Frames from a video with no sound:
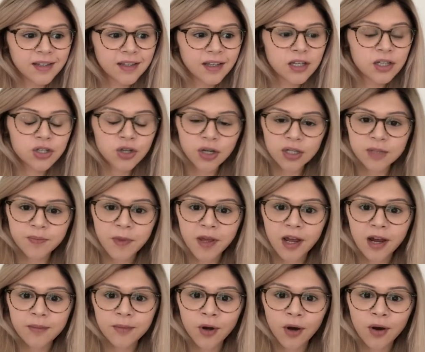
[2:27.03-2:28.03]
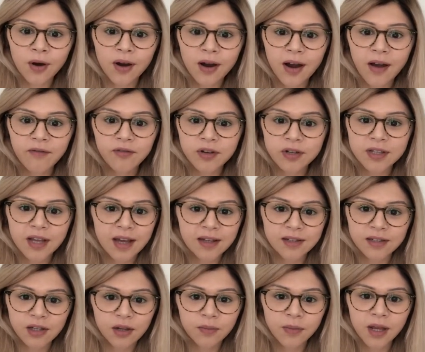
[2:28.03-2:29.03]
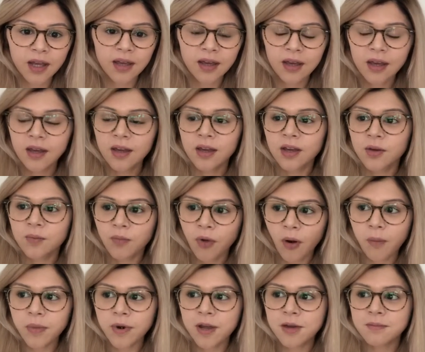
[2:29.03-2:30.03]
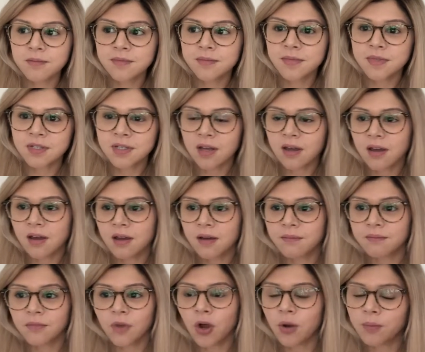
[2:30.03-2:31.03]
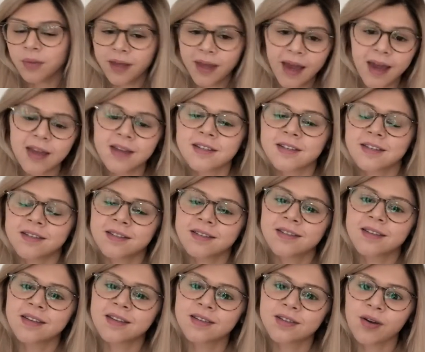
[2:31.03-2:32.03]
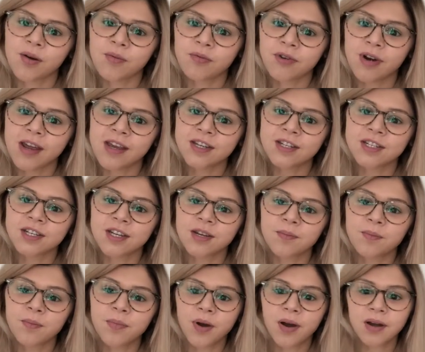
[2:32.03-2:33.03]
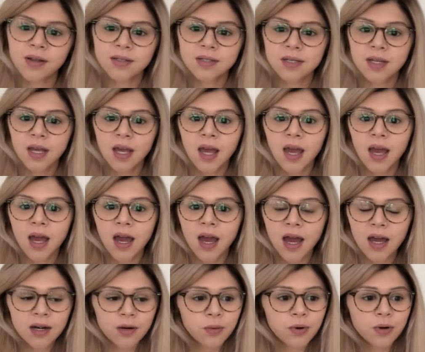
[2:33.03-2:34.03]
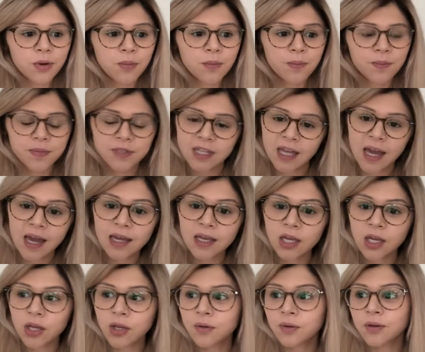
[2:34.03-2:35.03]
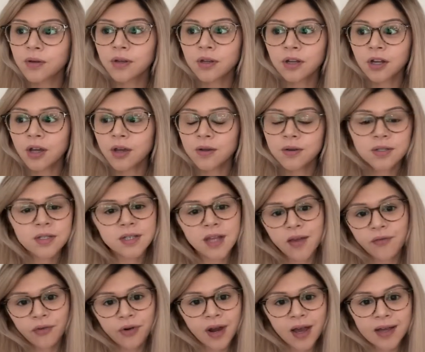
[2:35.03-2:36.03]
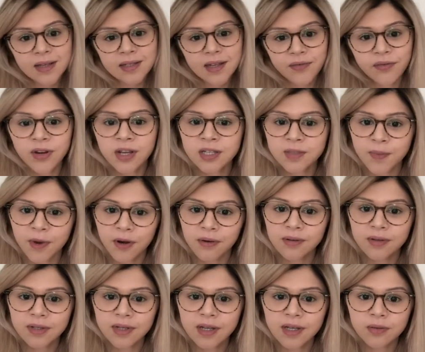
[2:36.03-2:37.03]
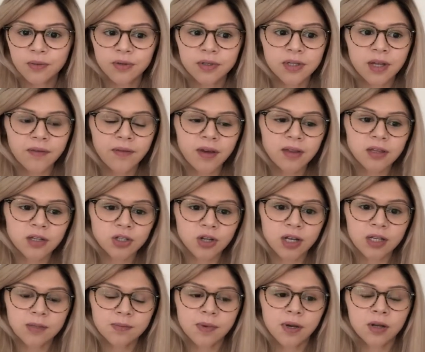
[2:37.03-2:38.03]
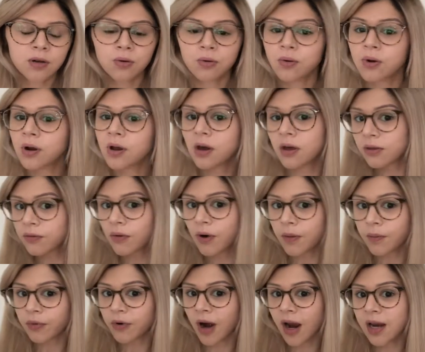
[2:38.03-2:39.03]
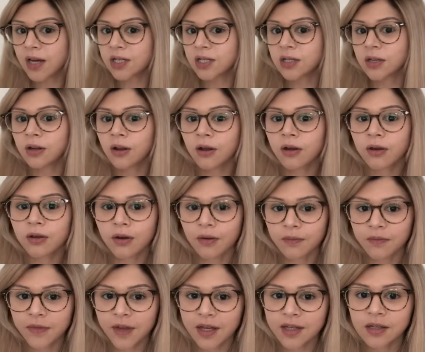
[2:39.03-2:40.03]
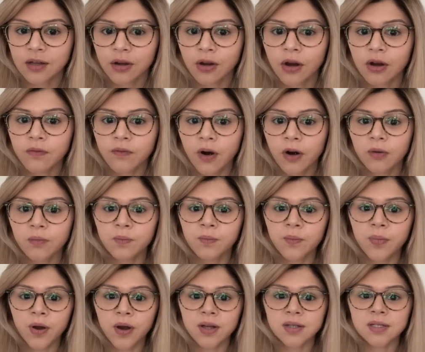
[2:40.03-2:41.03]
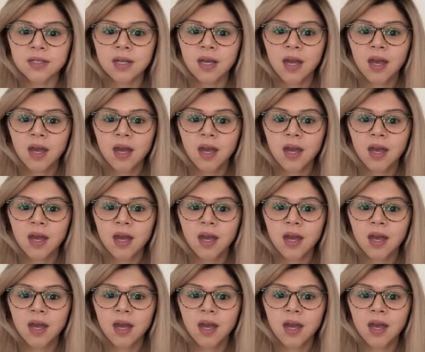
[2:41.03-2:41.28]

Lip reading: trust me, I'm not. I've just had so many problems, complications since operation, but I don't want to scare you. You know, just everyone has different experiences once they've had the transplant or another operation. You know, things can go wrong, but